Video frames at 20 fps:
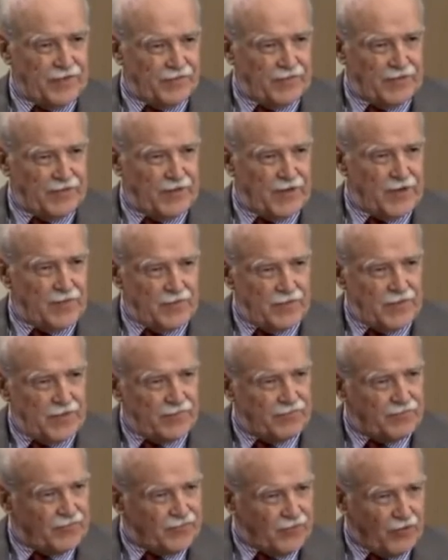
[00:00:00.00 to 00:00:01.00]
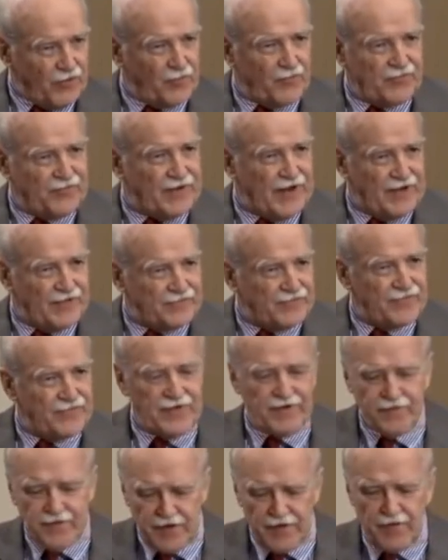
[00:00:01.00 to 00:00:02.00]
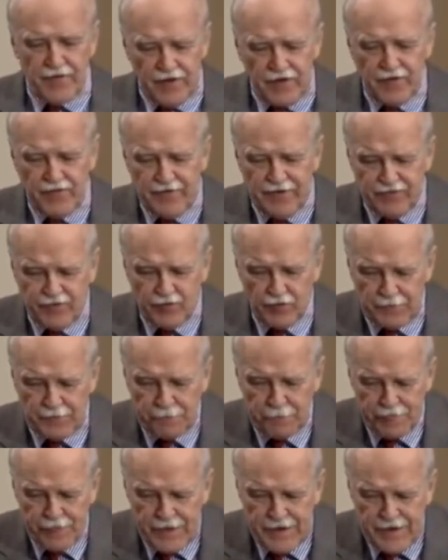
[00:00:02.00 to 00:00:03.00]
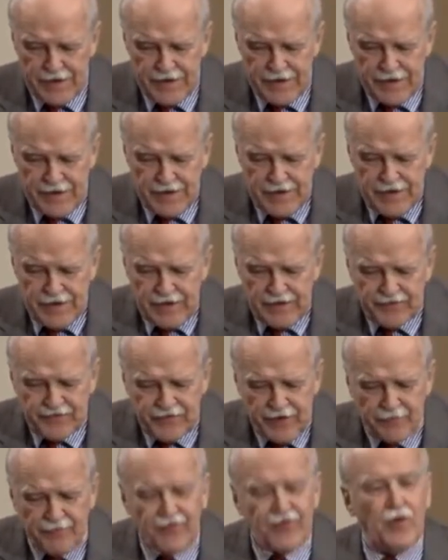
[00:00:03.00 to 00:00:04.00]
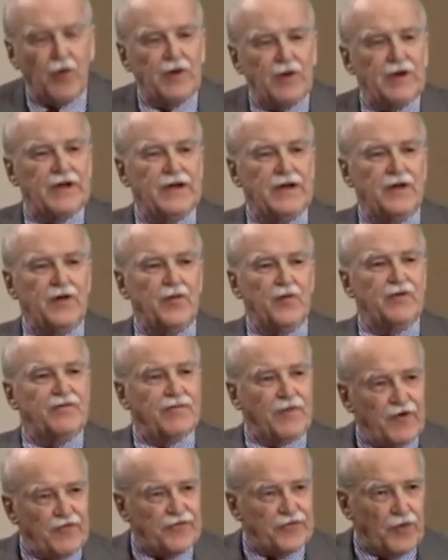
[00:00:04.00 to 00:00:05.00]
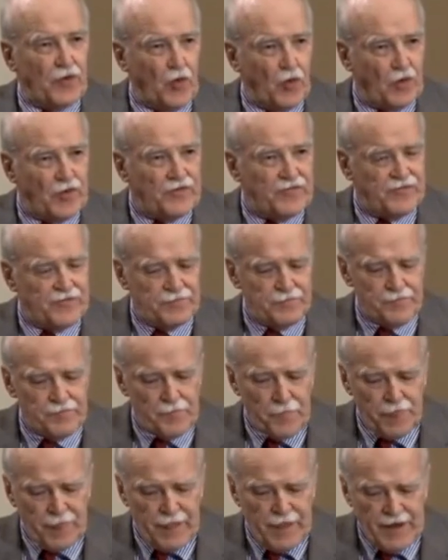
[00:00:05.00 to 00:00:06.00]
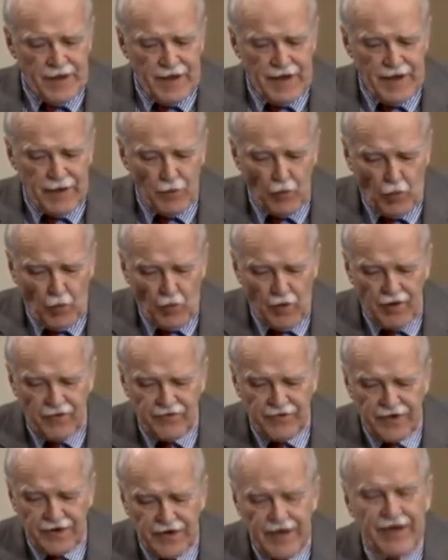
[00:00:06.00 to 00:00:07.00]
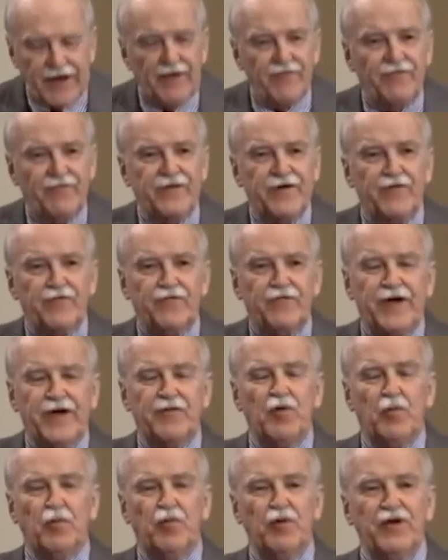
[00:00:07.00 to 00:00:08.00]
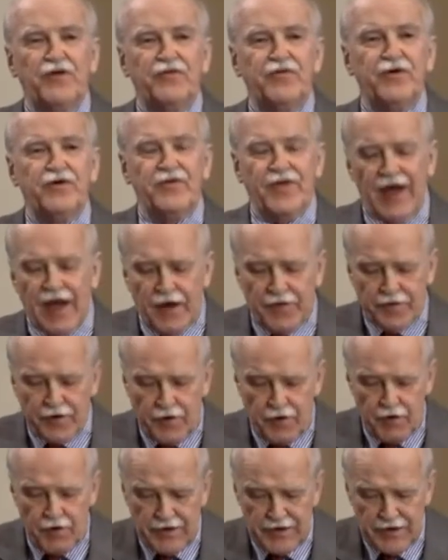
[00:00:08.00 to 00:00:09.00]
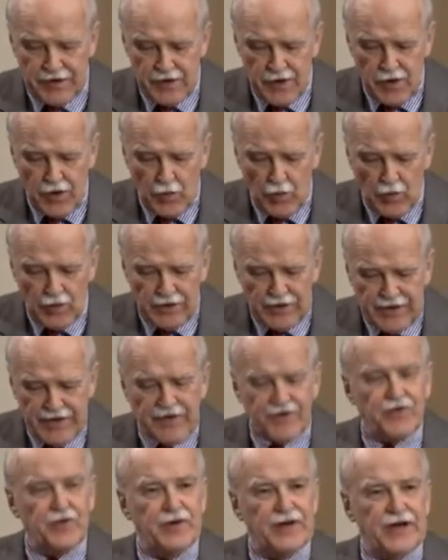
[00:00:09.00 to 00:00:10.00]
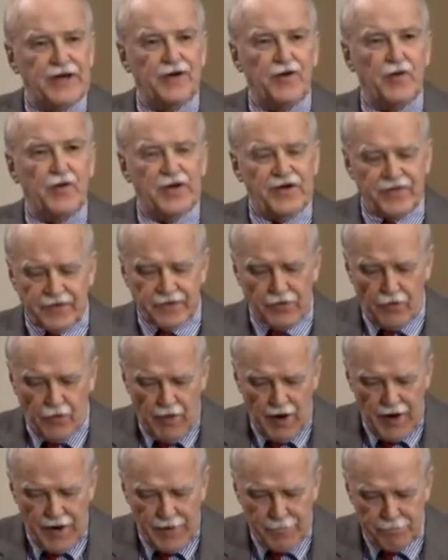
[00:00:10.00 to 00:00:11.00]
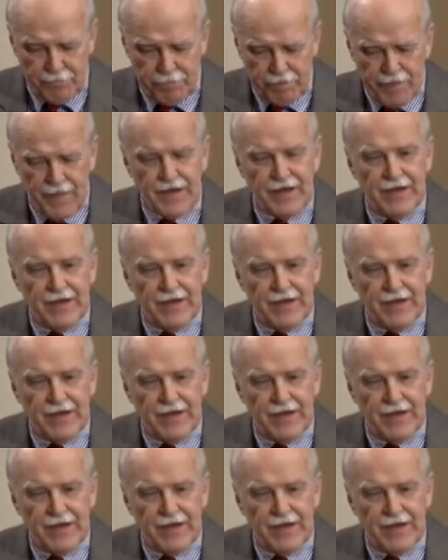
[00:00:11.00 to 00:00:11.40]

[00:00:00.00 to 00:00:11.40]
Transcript: given the circumstances and the individual. He subsequently reversed course and warns that letting federal prisoners out early will lead to an increase in crime.